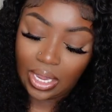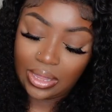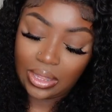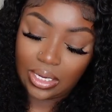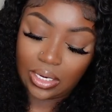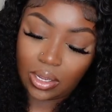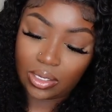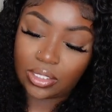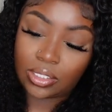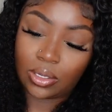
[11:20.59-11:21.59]
And then
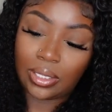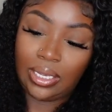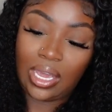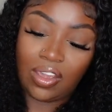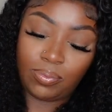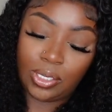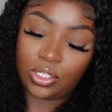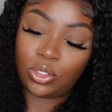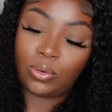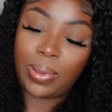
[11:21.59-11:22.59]
also they gave me
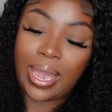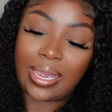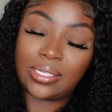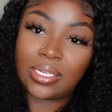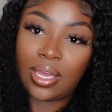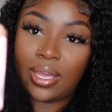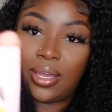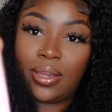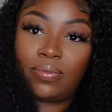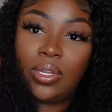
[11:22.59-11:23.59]
two packs
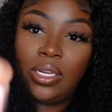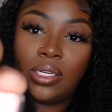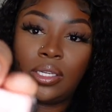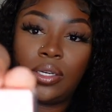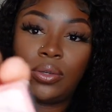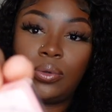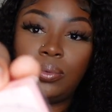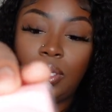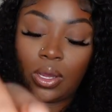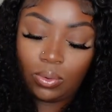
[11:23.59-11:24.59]
of little,
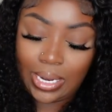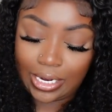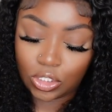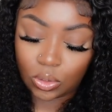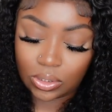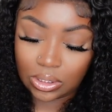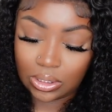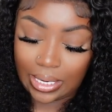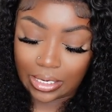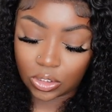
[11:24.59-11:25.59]
you know, natural
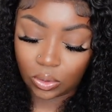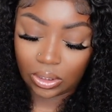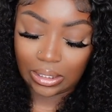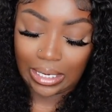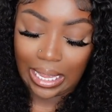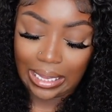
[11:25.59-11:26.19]
natural look